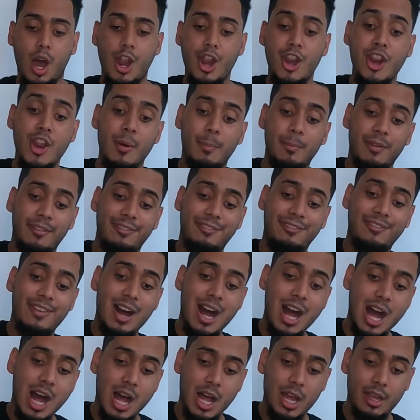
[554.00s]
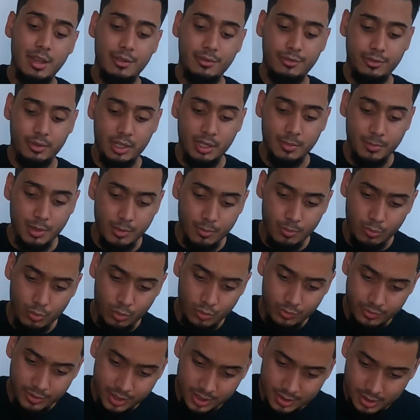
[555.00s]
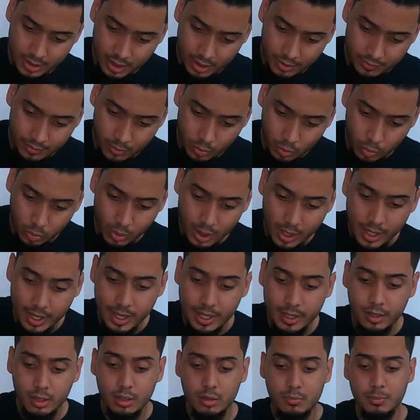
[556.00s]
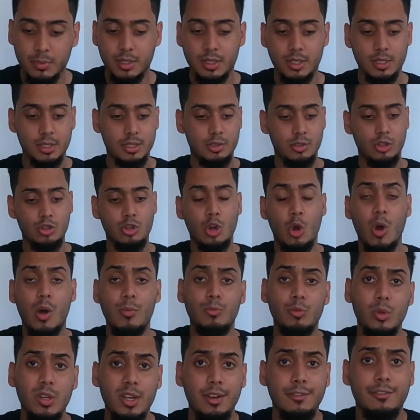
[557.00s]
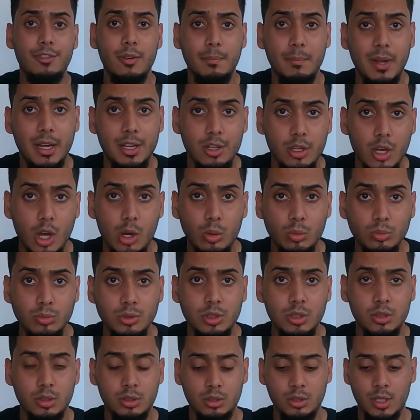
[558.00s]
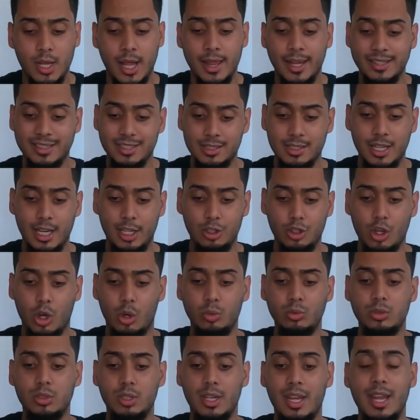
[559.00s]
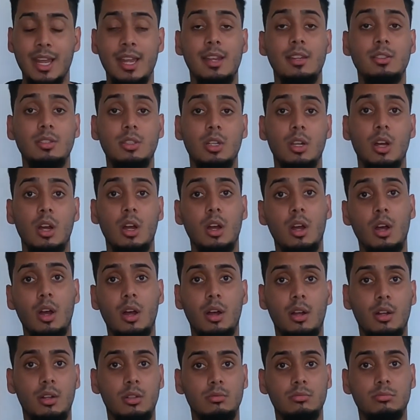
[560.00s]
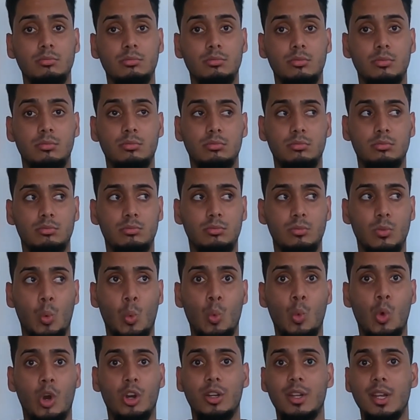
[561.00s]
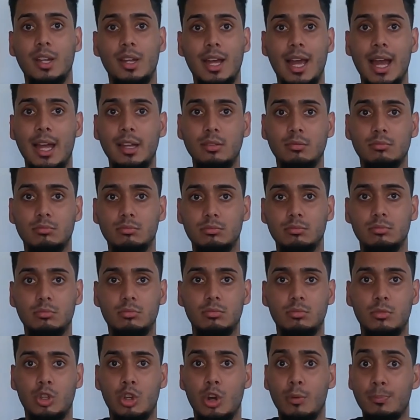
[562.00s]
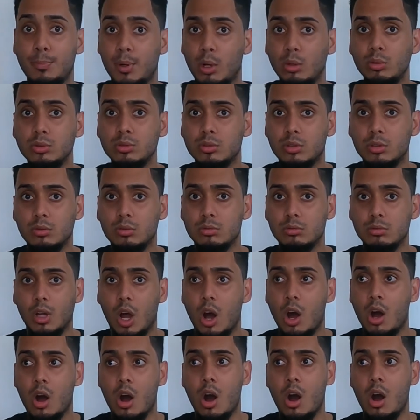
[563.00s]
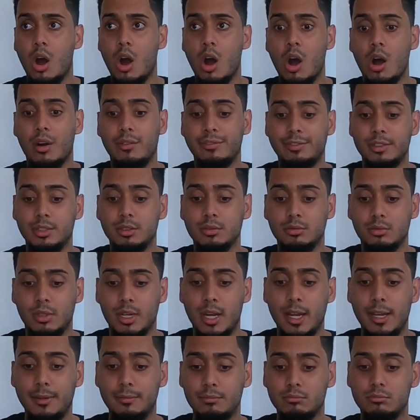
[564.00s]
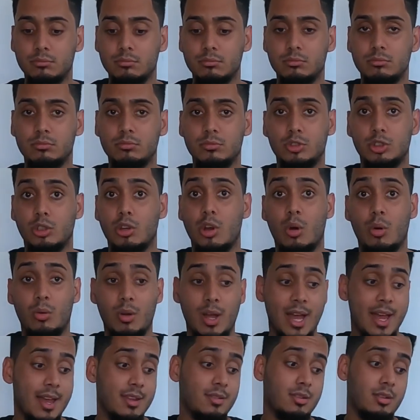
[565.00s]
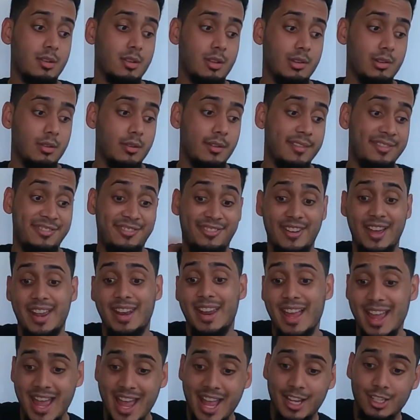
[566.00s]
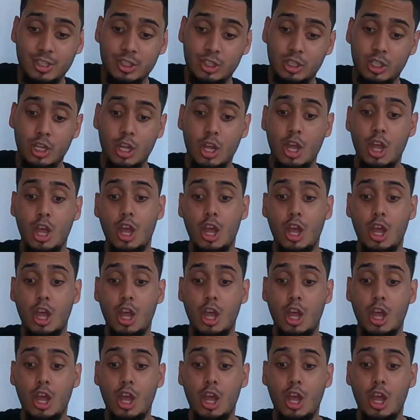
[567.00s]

Number 5, let me move this out of the way because you know I'm reading from my notes. I like to take notes. Is working at your postal office, right? So as in FedEx,